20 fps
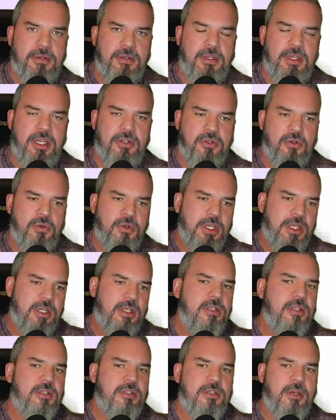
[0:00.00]
and you'll get
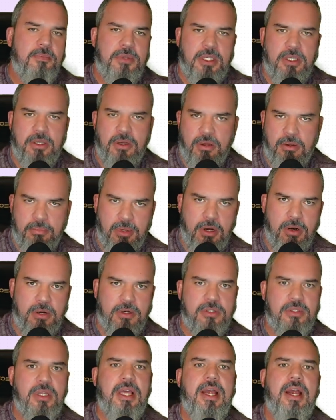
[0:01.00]
into something called
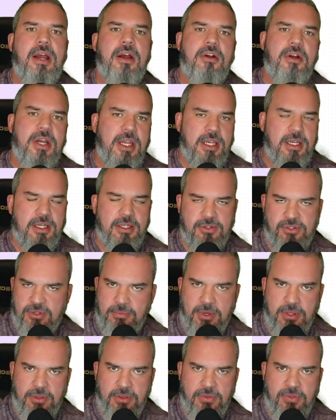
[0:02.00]
Barnes layering and some
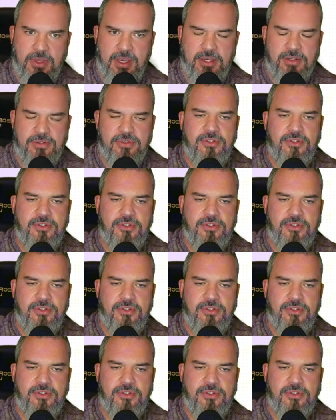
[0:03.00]
other things.